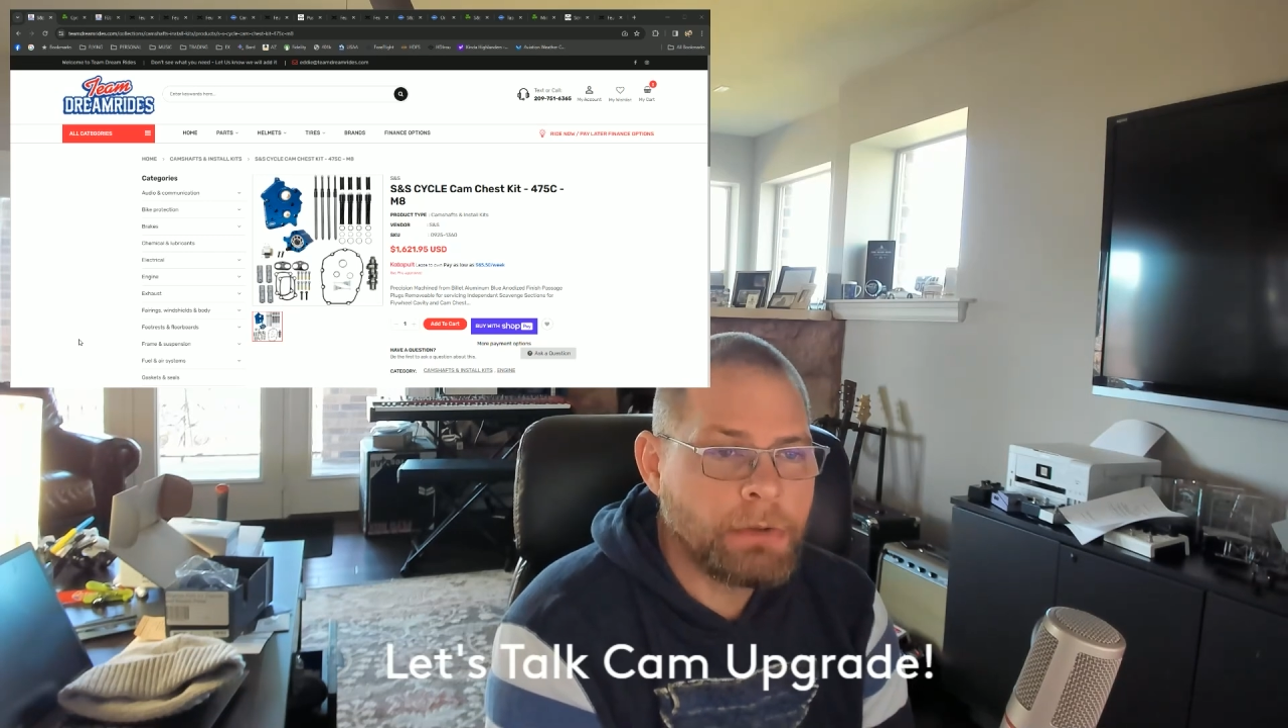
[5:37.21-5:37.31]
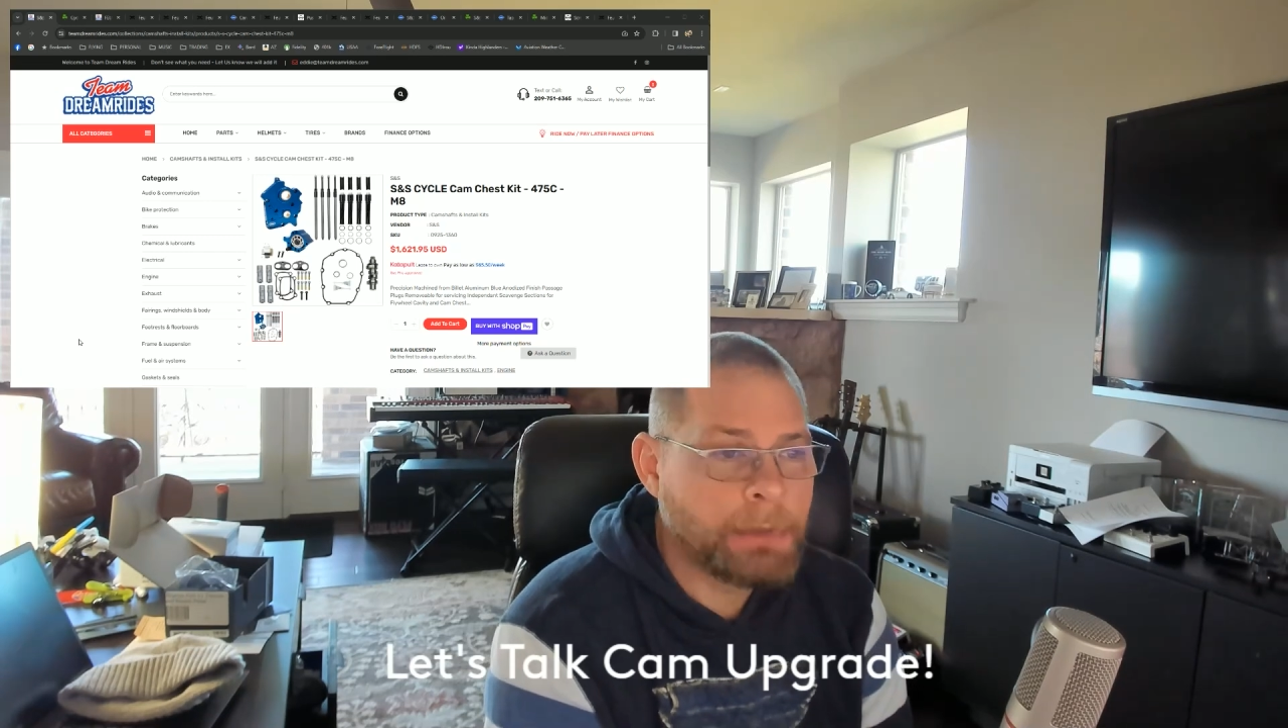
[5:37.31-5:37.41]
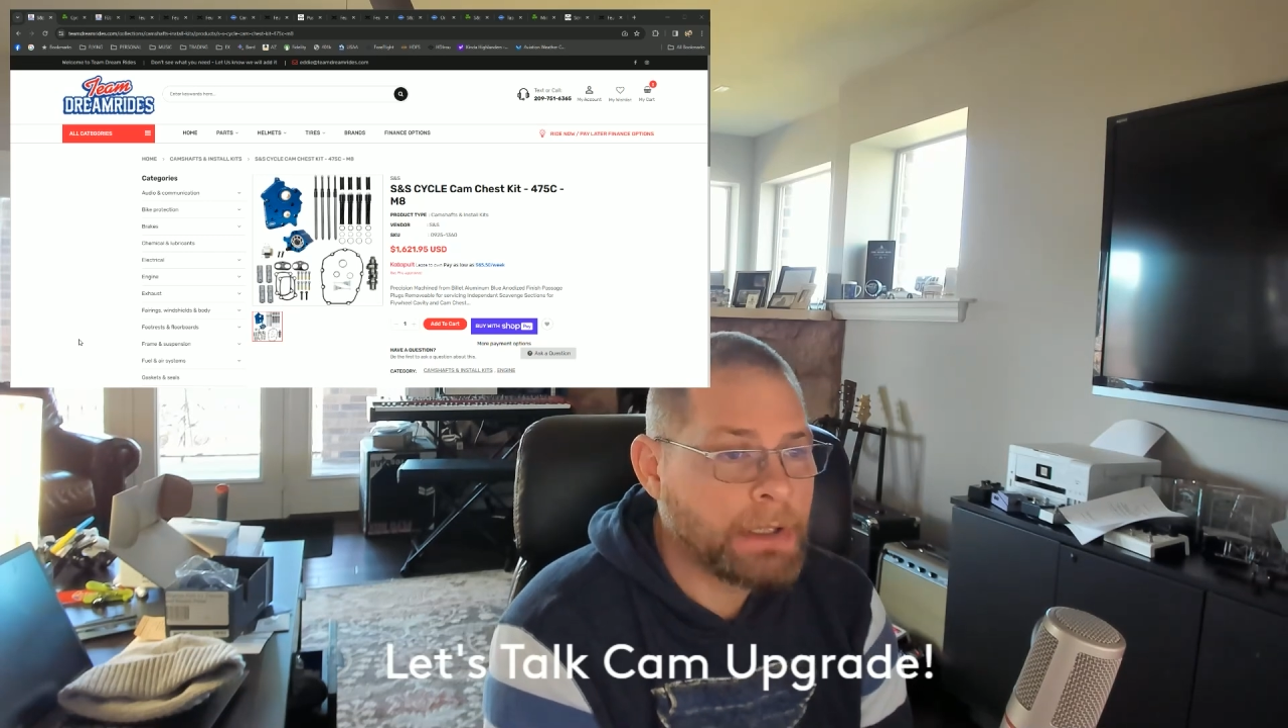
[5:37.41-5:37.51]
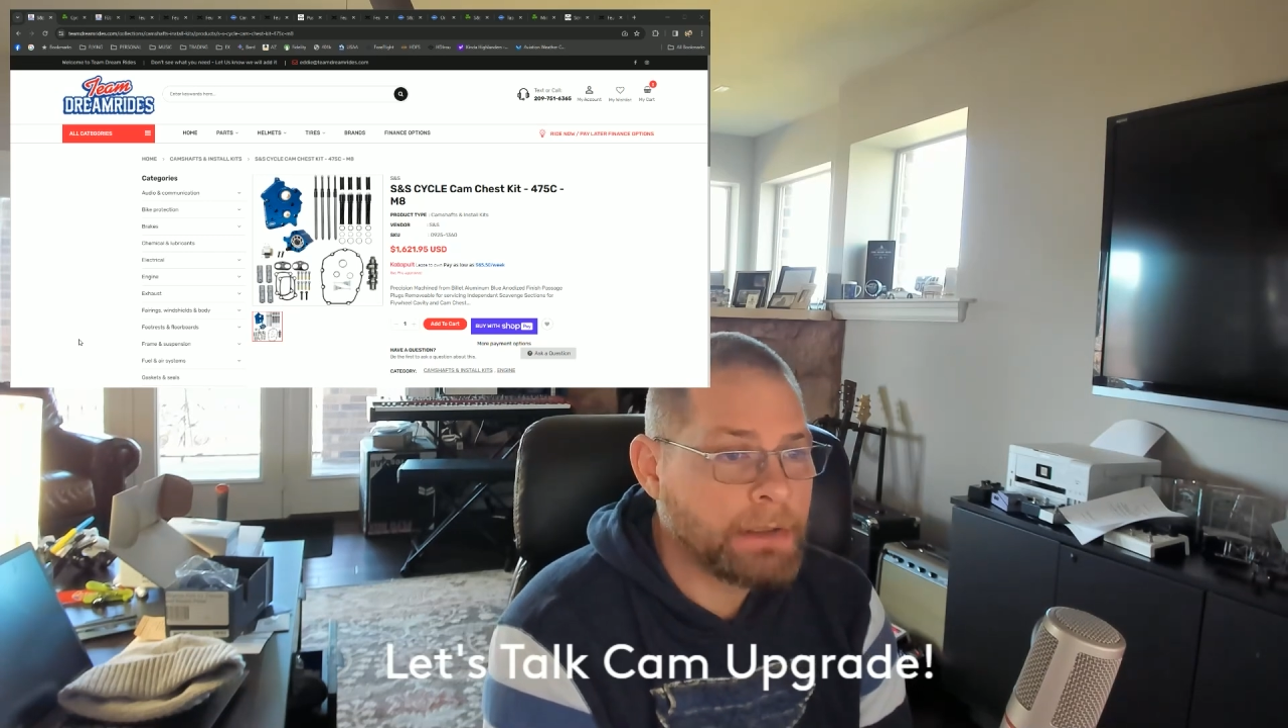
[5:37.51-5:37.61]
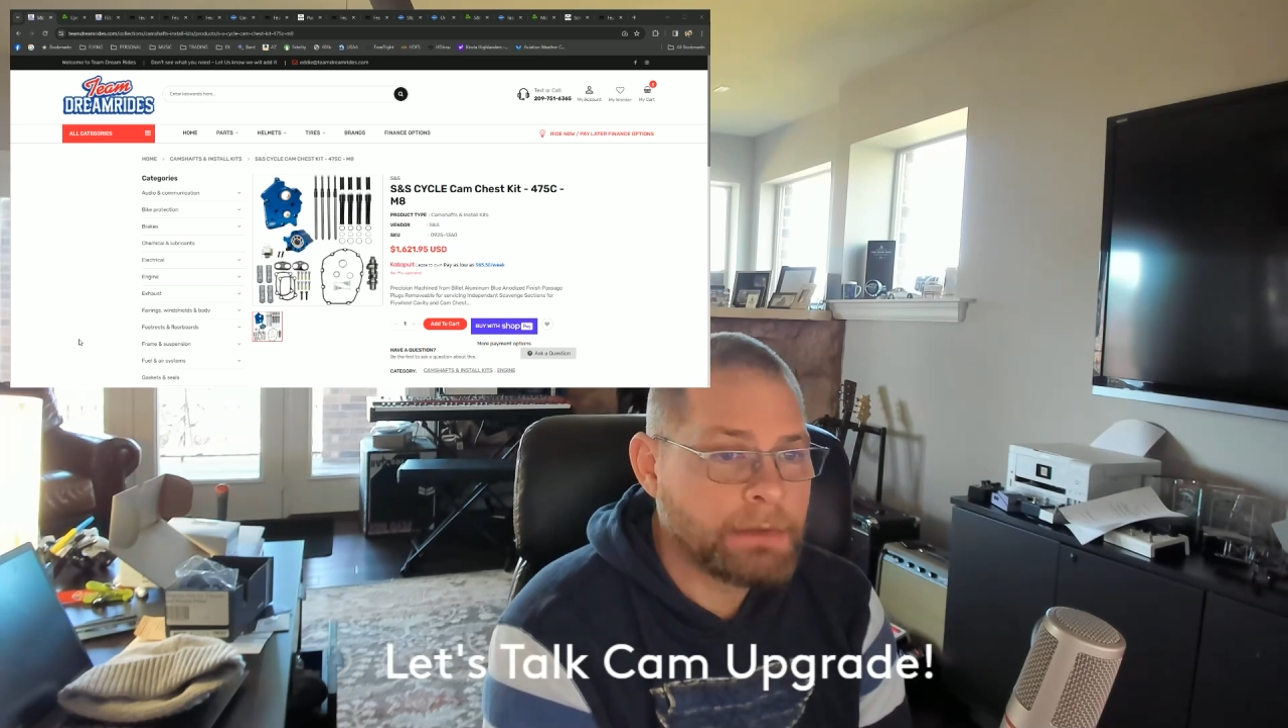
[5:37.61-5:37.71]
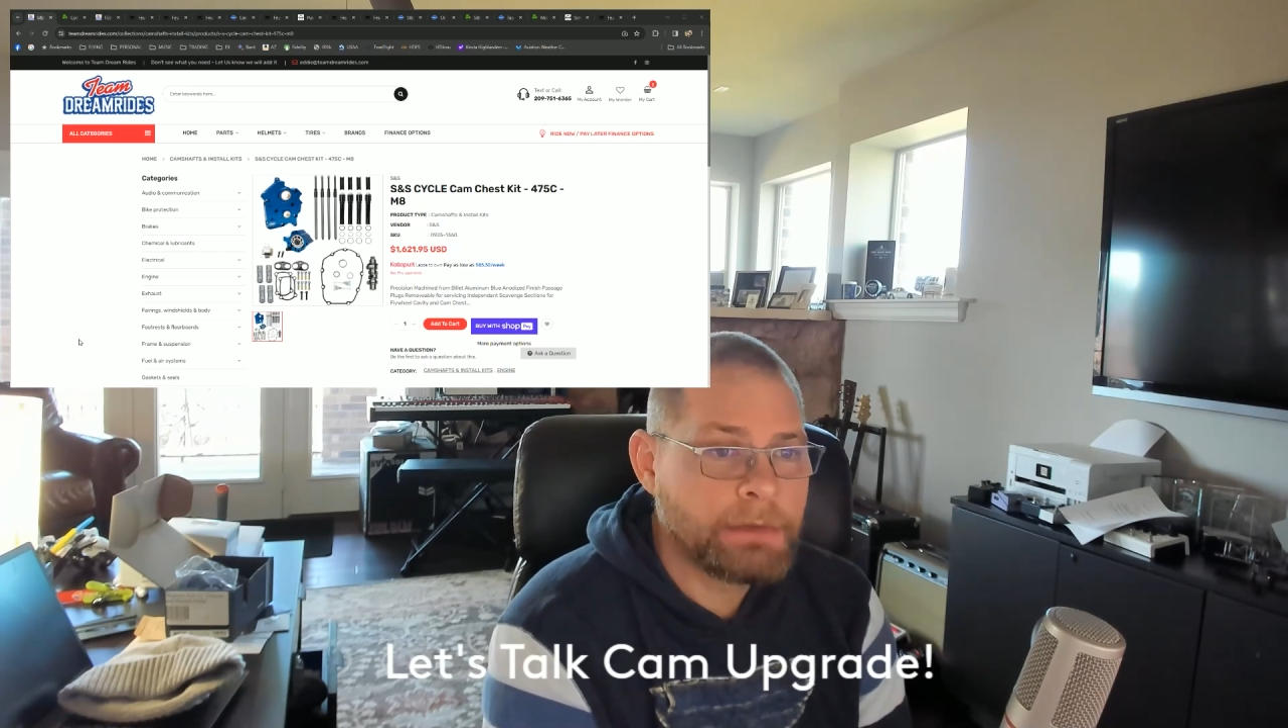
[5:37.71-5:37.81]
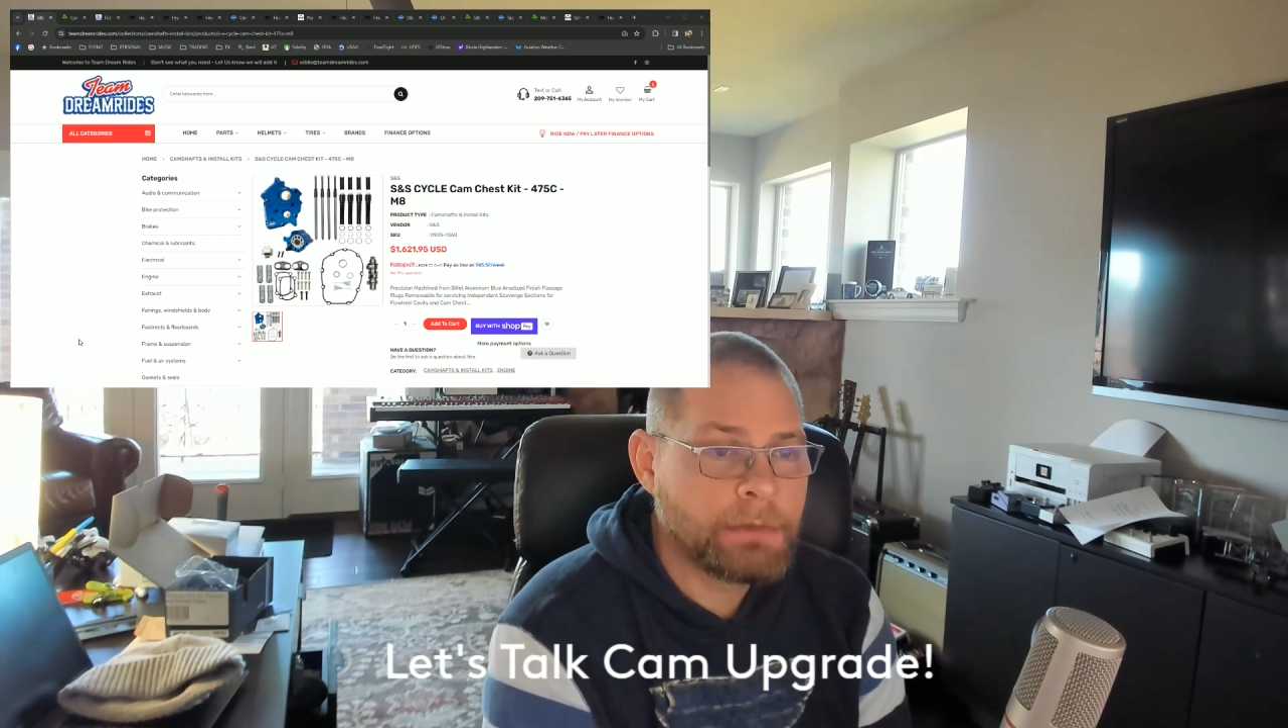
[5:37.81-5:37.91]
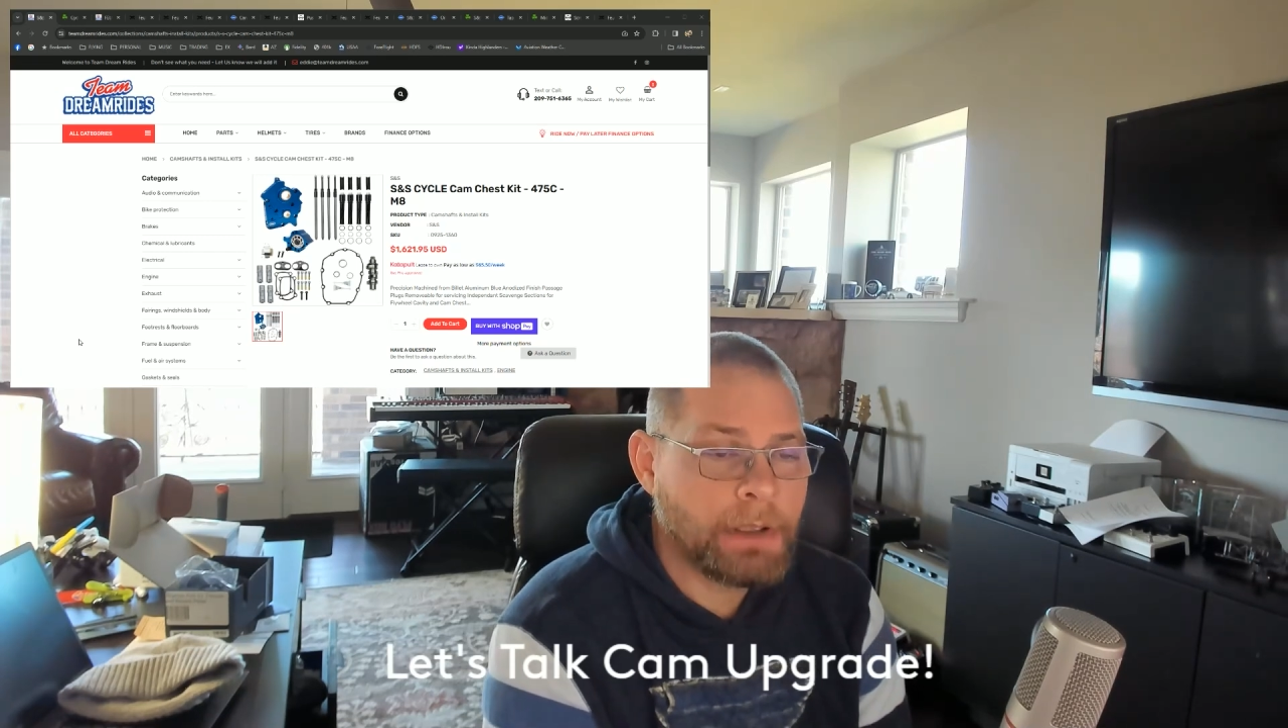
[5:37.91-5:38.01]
because,